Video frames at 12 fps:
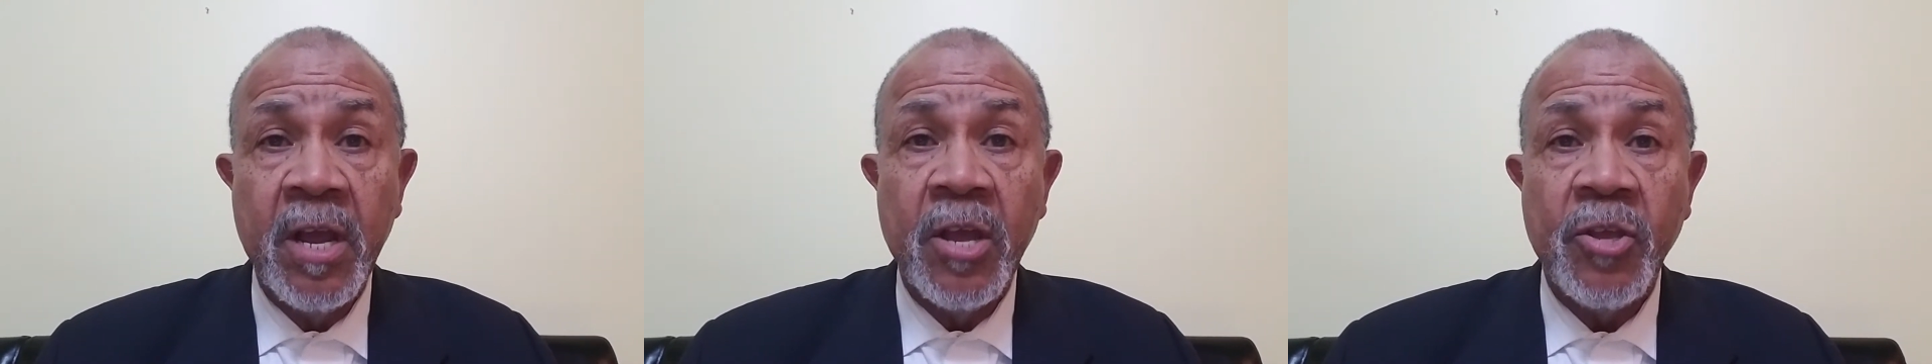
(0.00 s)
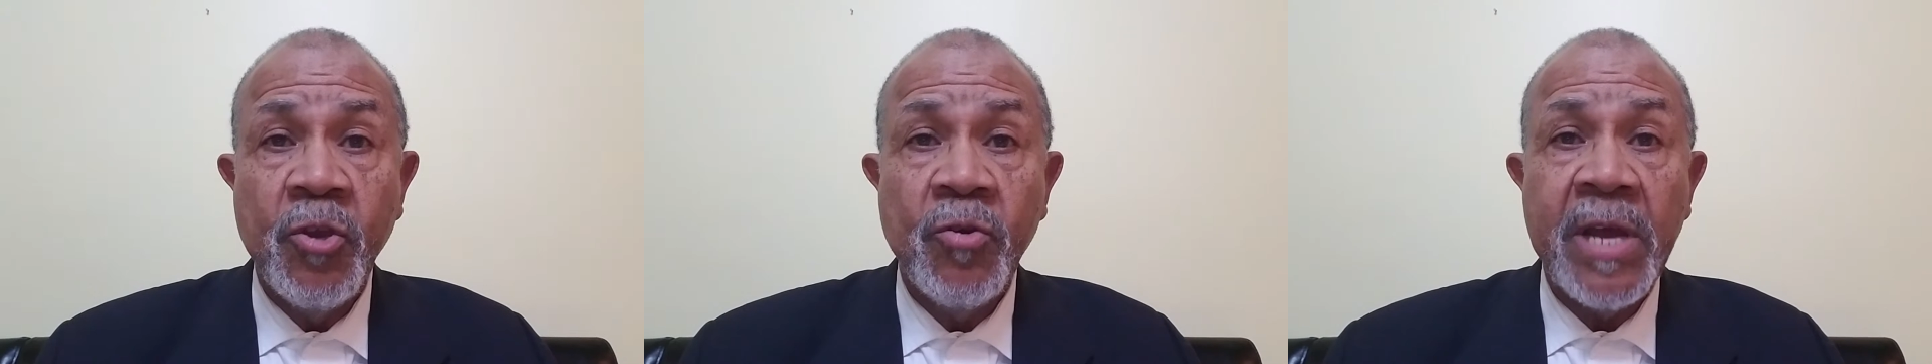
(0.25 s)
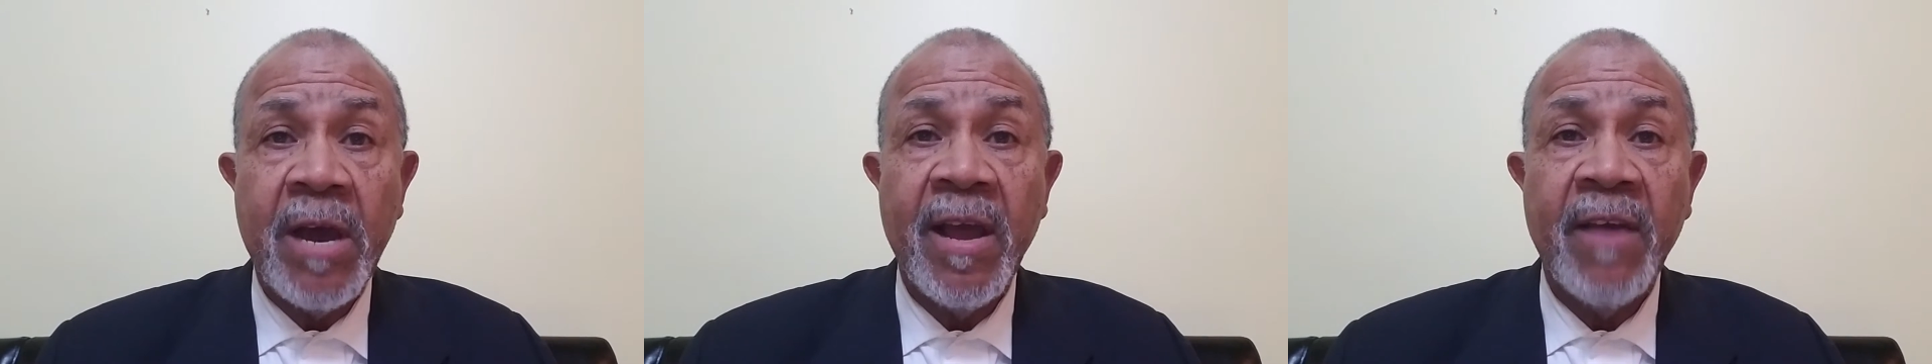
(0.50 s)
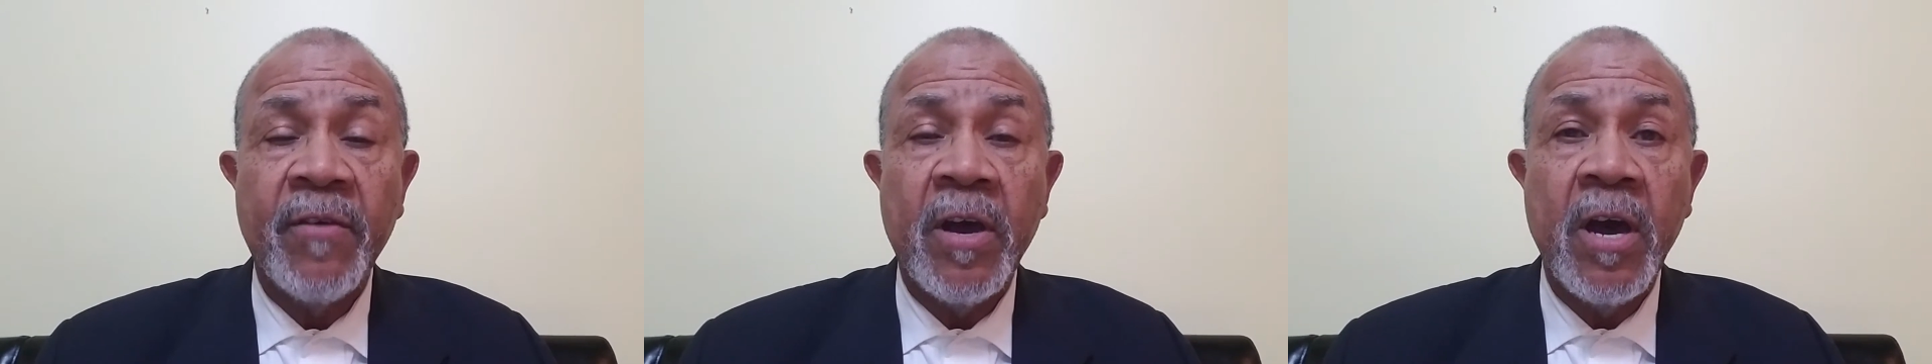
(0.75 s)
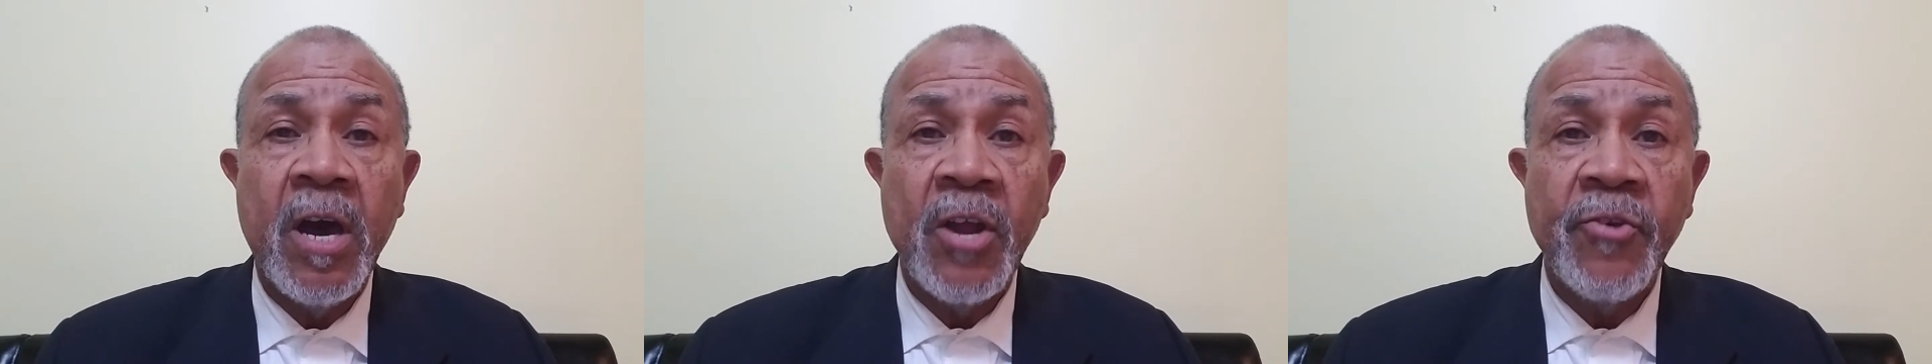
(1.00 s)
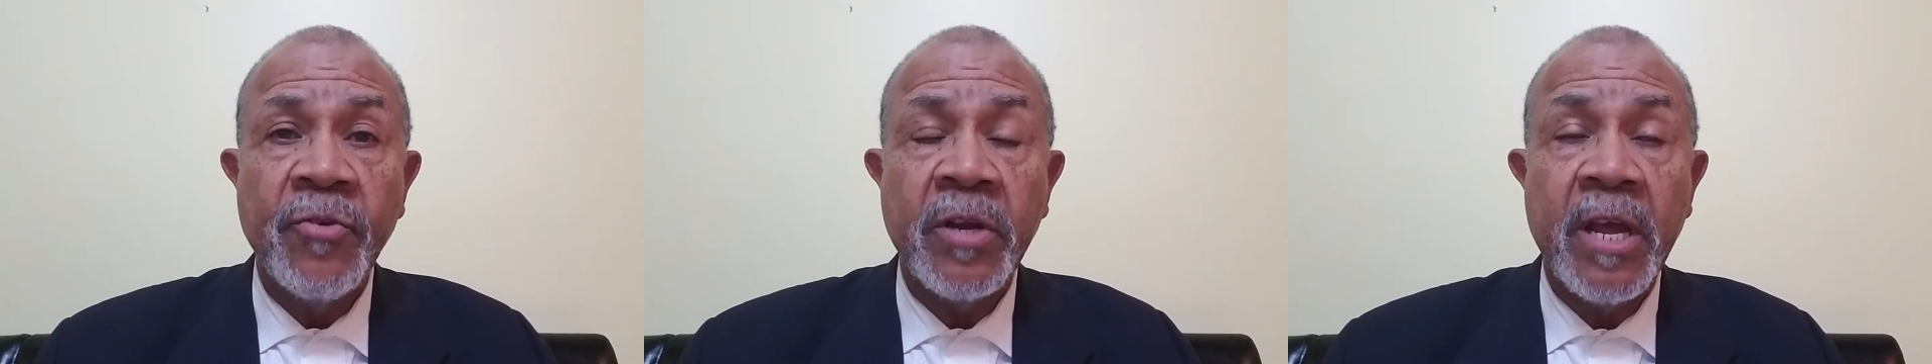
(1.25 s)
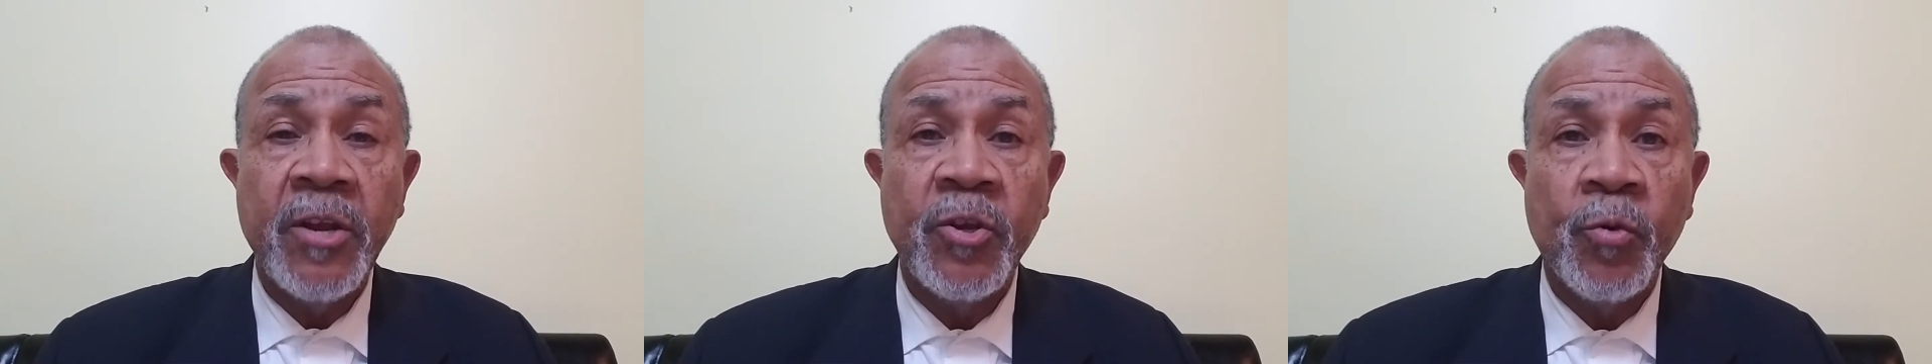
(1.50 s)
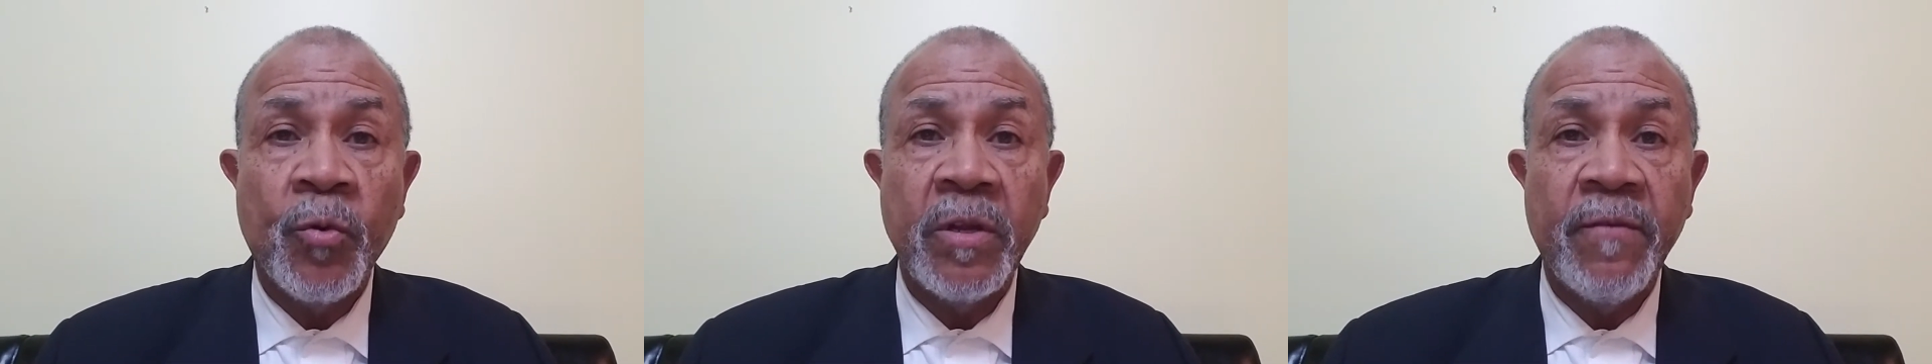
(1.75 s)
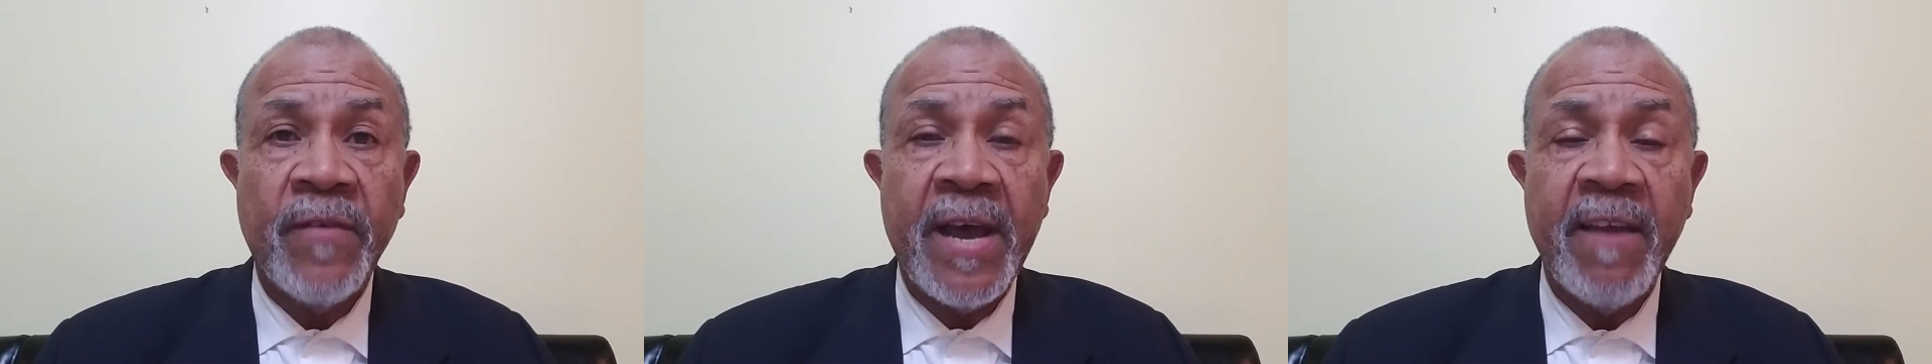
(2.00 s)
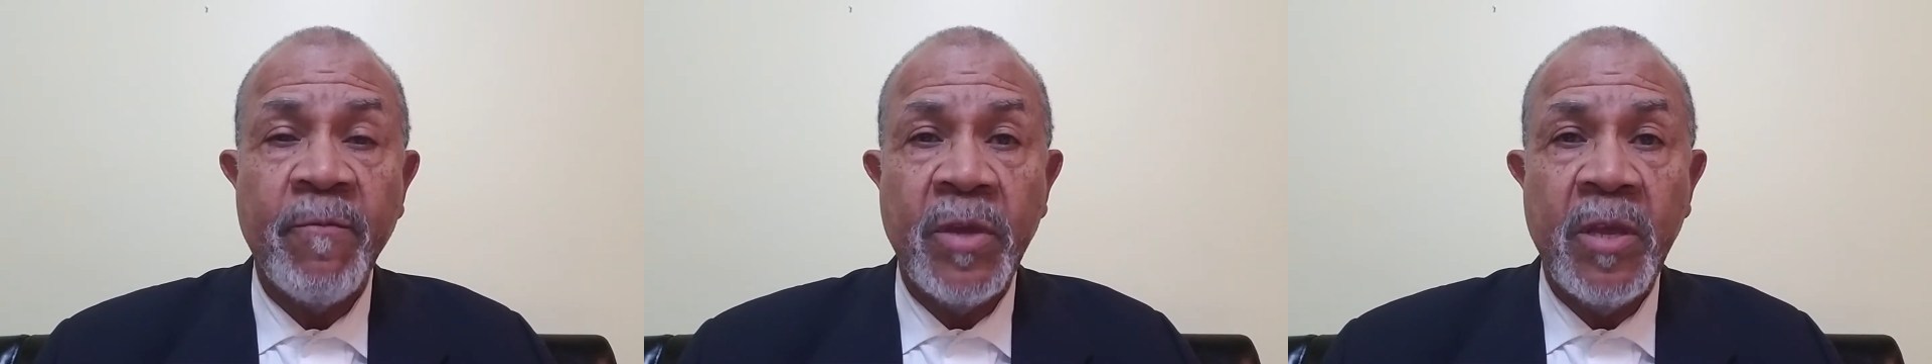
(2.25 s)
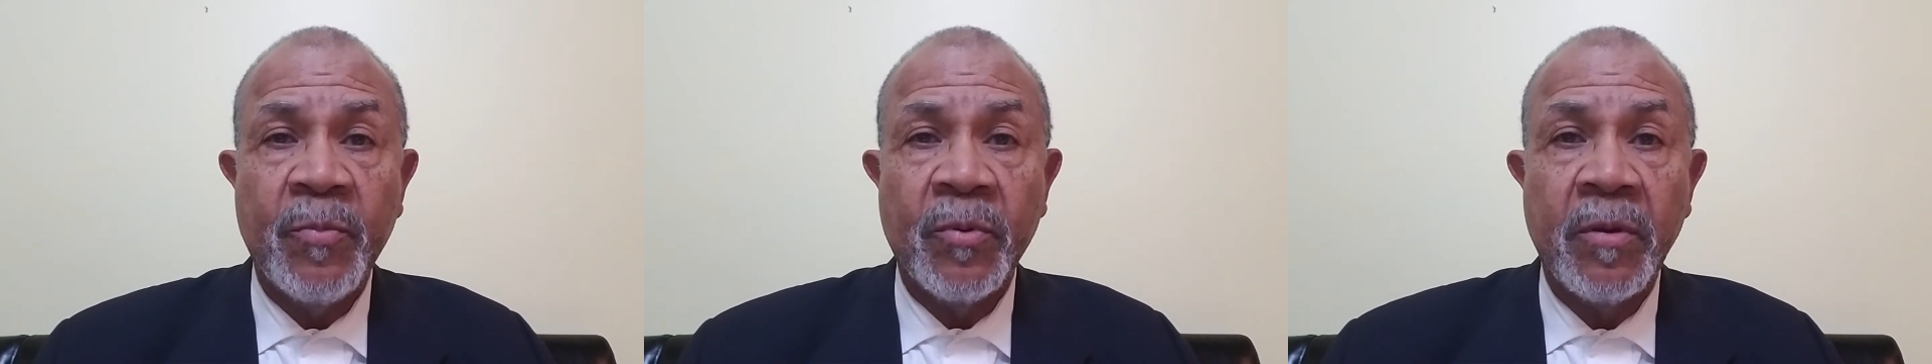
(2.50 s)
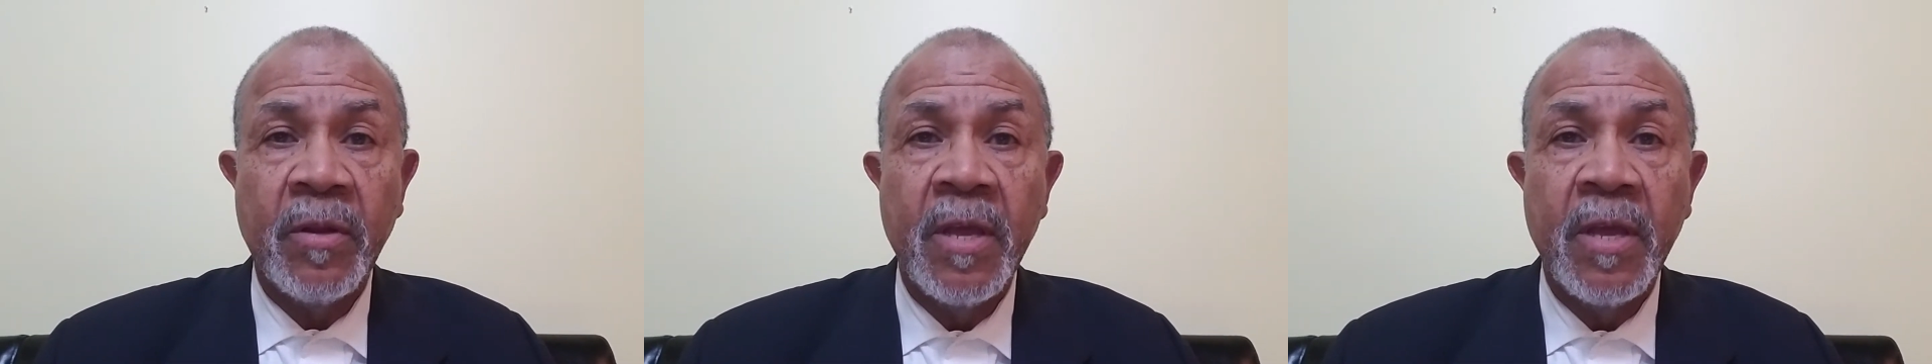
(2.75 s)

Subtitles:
you now have 125 people